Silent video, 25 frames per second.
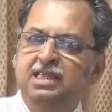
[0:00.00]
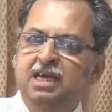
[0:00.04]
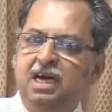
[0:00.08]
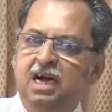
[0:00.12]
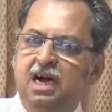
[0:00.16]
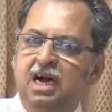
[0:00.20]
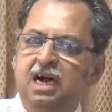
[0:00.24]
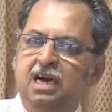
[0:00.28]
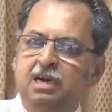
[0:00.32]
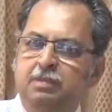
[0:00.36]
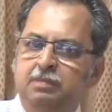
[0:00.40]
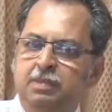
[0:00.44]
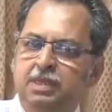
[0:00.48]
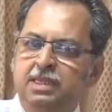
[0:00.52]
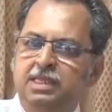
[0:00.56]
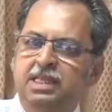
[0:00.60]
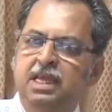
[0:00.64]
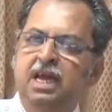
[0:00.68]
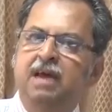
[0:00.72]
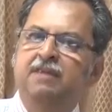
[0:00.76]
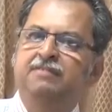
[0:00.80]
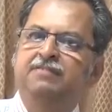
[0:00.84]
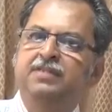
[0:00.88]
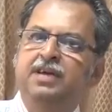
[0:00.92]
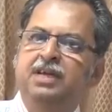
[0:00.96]
the heart, but they
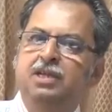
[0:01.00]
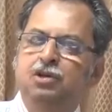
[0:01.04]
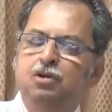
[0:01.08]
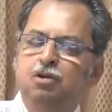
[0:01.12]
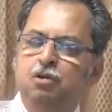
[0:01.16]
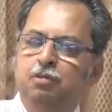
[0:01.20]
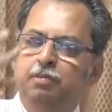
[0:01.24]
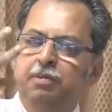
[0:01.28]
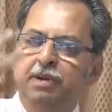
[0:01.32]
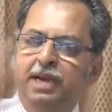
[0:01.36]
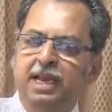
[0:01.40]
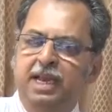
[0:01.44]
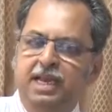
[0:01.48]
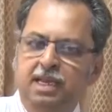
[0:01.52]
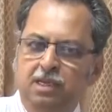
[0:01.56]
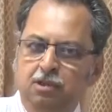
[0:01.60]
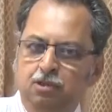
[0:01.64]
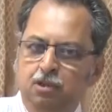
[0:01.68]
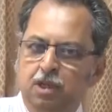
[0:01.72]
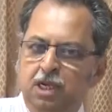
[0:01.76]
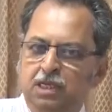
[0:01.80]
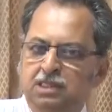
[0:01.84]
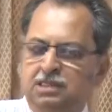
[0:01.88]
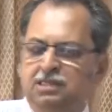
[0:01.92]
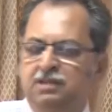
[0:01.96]
affect your brain.
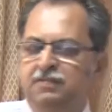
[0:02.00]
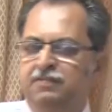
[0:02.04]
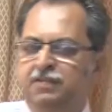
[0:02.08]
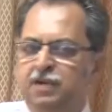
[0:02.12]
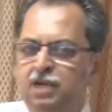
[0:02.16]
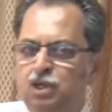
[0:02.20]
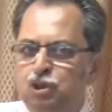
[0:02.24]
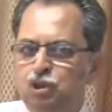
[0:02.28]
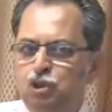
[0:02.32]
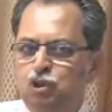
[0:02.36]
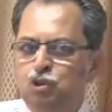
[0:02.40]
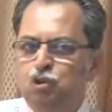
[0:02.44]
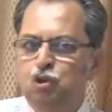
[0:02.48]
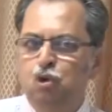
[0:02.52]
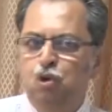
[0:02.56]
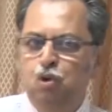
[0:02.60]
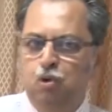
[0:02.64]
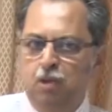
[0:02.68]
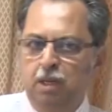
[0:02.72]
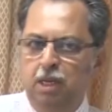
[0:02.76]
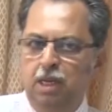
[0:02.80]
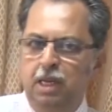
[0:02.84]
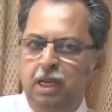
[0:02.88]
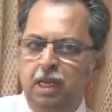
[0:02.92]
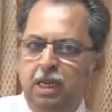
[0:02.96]
You can suffer a
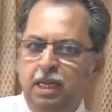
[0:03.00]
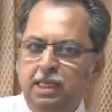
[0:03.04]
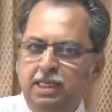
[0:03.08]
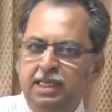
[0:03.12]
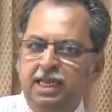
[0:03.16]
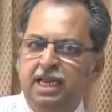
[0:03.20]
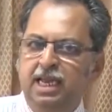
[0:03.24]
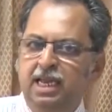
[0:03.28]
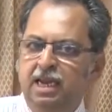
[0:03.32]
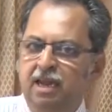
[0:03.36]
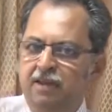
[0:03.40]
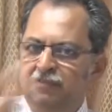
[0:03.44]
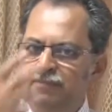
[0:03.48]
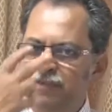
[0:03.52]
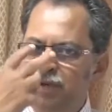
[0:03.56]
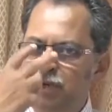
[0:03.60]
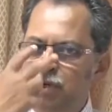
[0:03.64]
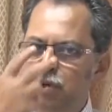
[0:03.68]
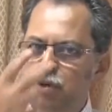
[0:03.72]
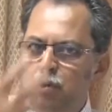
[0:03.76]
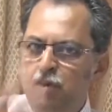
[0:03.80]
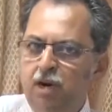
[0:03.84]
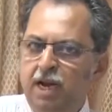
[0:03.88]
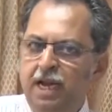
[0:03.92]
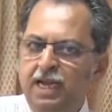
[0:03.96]
stroke. They can
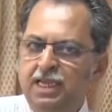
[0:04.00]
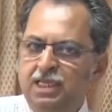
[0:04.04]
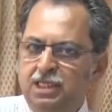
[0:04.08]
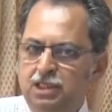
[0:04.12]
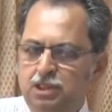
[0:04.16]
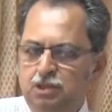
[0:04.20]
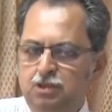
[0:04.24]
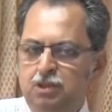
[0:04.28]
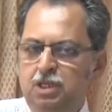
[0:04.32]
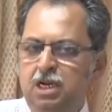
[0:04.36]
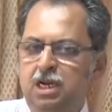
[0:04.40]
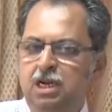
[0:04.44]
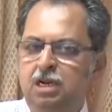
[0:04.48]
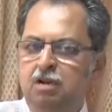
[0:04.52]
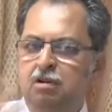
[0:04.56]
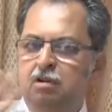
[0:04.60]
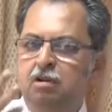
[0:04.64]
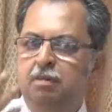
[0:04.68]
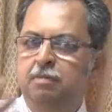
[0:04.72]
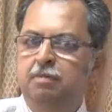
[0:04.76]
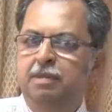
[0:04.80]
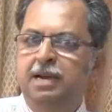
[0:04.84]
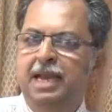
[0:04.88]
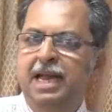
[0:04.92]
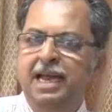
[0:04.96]
affect your eyes. You can
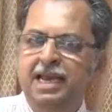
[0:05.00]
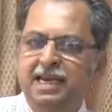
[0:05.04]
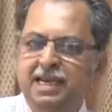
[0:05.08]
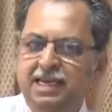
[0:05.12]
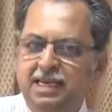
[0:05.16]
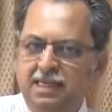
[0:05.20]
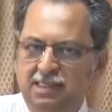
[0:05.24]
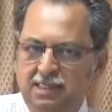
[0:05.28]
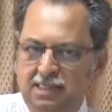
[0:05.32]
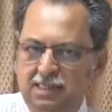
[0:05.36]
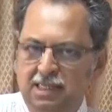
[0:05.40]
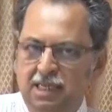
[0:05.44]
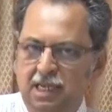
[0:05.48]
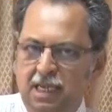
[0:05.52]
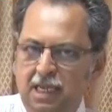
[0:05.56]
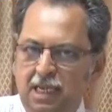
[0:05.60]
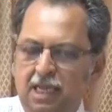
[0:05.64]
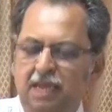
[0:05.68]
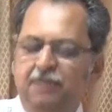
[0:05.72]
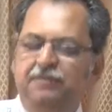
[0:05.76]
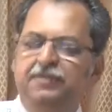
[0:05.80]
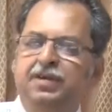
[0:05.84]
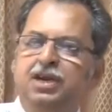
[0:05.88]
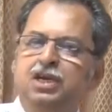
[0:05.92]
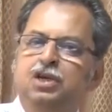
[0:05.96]
develop blindness.
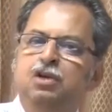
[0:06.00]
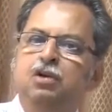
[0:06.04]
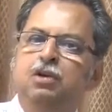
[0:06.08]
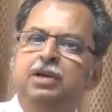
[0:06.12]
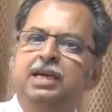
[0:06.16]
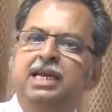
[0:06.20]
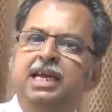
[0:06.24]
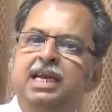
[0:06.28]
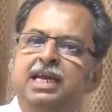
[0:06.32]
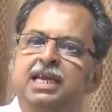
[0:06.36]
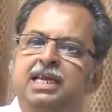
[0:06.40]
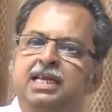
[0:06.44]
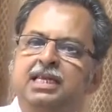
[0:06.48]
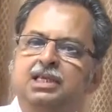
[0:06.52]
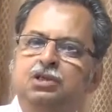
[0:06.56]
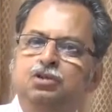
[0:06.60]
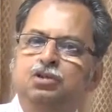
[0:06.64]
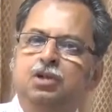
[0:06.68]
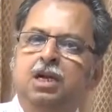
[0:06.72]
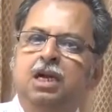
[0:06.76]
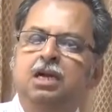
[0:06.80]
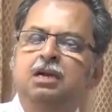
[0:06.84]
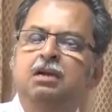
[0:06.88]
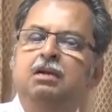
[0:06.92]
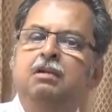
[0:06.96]
Affect your kidneys. You
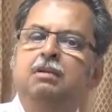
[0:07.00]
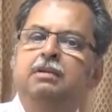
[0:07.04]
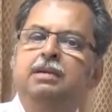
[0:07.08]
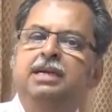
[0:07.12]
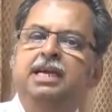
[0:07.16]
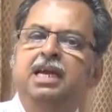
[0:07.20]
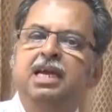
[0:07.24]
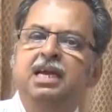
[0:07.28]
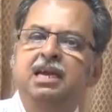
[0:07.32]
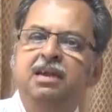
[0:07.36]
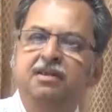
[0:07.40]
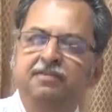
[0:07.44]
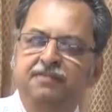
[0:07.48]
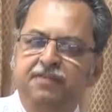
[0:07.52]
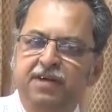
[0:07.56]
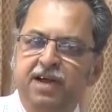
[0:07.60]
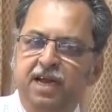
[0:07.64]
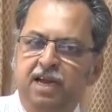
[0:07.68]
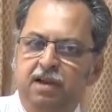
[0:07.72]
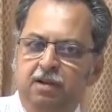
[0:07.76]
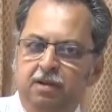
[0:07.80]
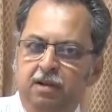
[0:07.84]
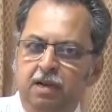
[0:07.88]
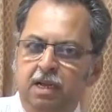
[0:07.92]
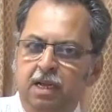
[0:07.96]
can develop kidney
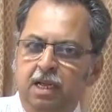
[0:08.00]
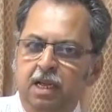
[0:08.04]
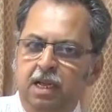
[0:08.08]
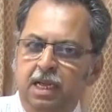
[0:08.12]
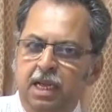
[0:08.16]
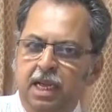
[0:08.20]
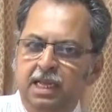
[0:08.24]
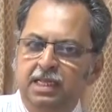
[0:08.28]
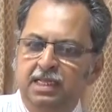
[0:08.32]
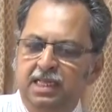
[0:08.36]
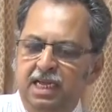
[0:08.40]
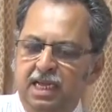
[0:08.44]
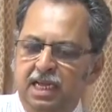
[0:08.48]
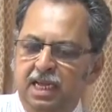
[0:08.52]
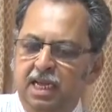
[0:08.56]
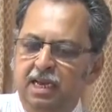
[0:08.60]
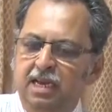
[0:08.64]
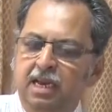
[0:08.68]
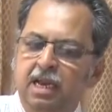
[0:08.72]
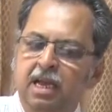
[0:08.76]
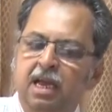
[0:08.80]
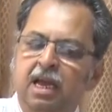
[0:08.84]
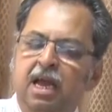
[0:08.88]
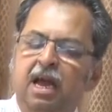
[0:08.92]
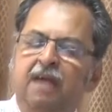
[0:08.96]
failure. And they can
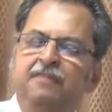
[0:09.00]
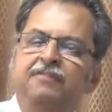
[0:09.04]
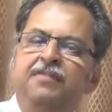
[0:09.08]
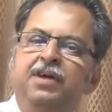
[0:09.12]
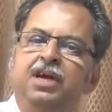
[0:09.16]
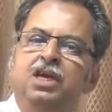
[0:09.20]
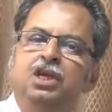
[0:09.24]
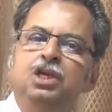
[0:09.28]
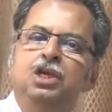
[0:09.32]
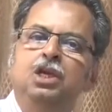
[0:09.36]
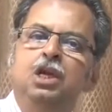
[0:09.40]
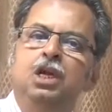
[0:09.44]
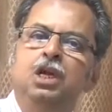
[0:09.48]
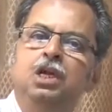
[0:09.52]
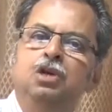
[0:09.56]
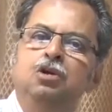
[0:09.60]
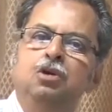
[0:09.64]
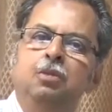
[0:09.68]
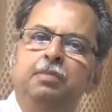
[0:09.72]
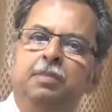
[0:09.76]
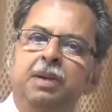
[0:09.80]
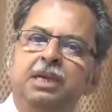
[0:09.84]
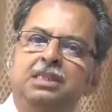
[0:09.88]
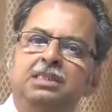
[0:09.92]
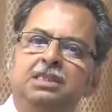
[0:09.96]
affect
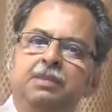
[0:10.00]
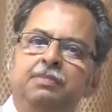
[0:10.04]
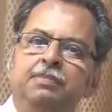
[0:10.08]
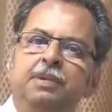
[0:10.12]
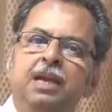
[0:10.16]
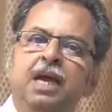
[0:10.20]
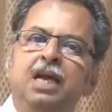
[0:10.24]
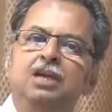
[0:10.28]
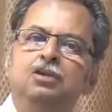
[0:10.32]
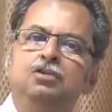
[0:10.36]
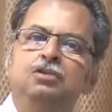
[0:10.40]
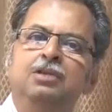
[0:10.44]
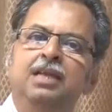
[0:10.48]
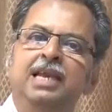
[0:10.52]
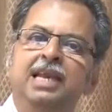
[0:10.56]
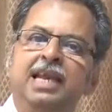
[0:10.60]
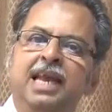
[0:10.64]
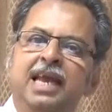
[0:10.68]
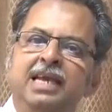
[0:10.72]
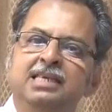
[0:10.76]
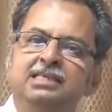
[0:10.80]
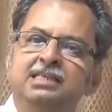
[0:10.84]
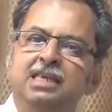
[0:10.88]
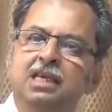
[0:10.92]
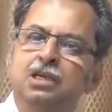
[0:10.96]
your blood supply to the
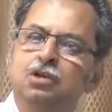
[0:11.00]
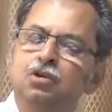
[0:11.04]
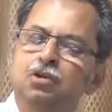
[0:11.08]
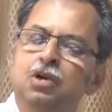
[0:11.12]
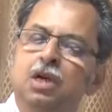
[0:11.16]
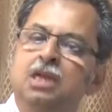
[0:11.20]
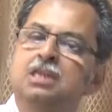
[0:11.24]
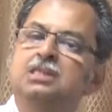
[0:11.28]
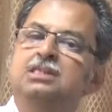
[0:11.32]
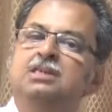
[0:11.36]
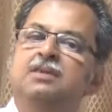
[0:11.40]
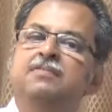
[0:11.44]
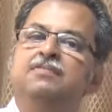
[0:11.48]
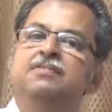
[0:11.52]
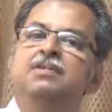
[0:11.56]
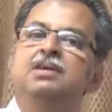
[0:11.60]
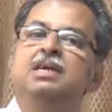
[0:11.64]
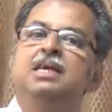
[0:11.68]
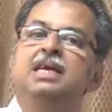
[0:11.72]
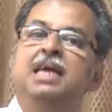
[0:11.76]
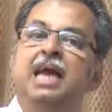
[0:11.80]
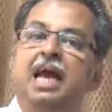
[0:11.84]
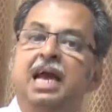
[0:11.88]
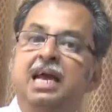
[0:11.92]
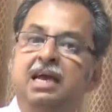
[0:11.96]
legs, and you can suffer
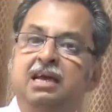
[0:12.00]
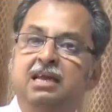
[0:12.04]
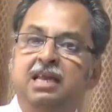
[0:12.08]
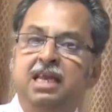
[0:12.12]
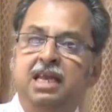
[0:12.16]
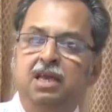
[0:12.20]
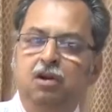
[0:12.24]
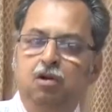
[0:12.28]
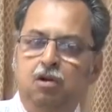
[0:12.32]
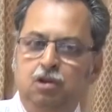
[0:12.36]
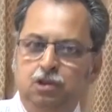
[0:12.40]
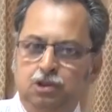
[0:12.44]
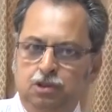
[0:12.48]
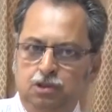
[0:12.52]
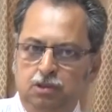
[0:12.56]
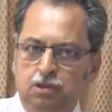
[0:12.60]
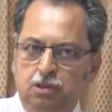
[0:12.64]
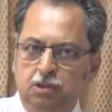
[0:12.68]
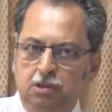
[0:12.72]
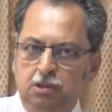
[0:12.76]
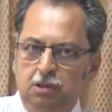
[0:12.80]
gangrene also.